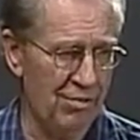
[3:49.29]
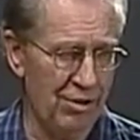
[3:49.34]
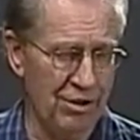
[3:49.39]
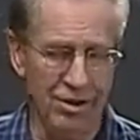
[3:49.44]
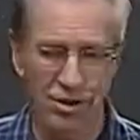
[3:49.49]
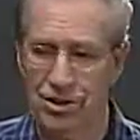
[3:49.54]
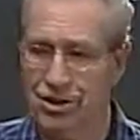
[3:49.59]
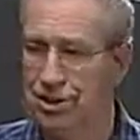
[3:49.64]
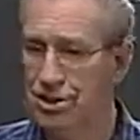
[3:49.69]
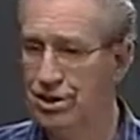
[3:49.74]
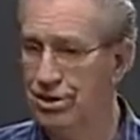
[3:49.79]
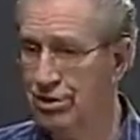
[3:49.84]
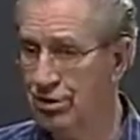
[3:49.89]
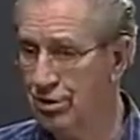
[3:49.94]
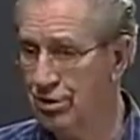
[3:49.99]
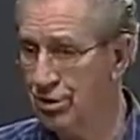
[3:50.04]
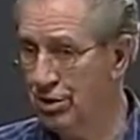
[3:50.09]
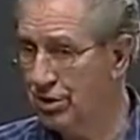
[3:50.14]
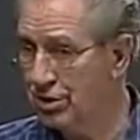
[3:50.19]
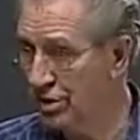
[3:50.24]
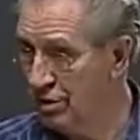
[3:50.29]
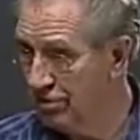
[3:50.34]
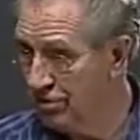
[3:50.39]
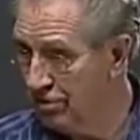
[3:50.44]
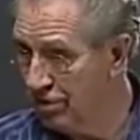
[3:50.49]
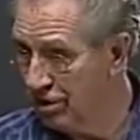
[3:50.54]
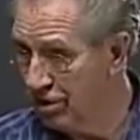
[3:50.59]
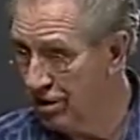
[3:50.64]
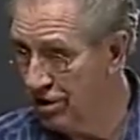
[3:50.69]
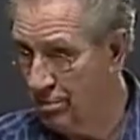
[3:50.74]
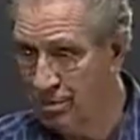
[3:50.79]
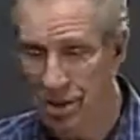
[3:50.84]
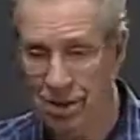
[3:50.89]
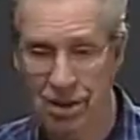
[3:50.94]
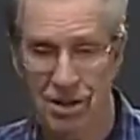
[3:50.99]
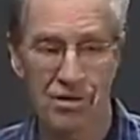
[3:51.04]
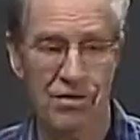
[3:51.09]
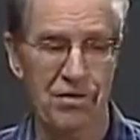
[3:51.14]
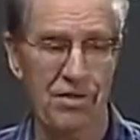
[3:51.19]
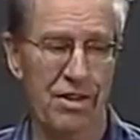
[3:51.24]
when Jesus was confronted
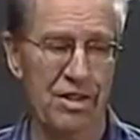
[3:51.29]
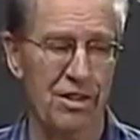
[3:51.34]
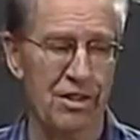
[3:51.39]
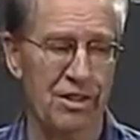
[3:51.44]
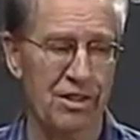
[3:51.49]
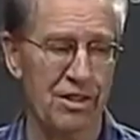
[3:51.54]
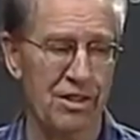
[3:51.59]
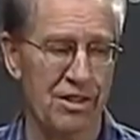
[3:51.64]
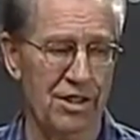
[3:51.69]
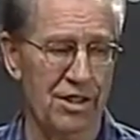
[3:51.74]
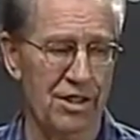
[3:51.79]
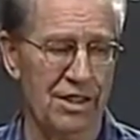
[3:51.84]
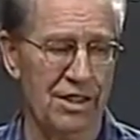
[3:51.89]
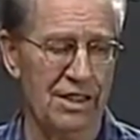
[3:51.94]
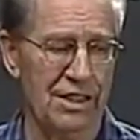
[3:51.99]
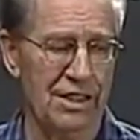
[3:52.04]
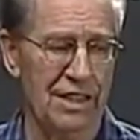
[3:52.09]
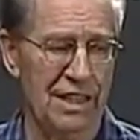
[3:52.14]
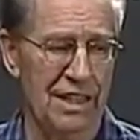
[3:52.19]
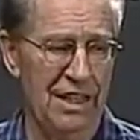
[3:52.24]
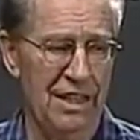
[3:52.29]
by the Pharisees,